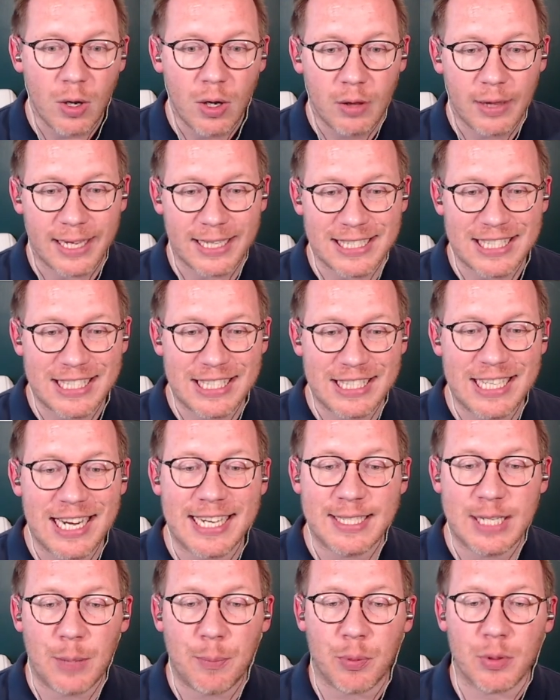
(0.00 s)
like
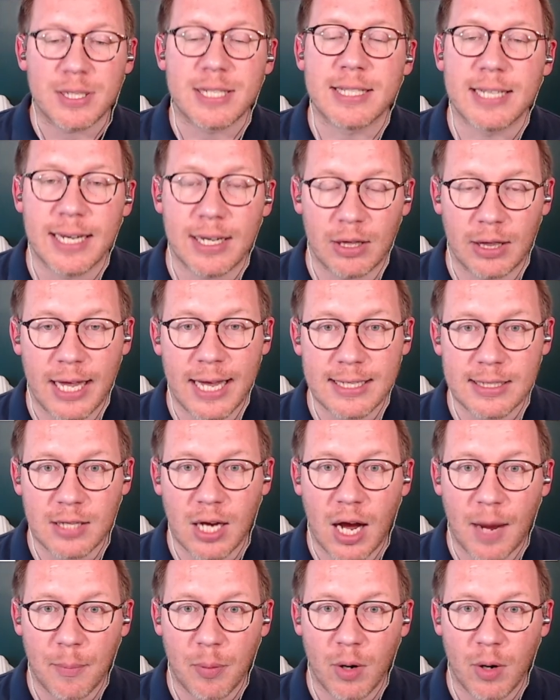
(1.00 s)
60% less top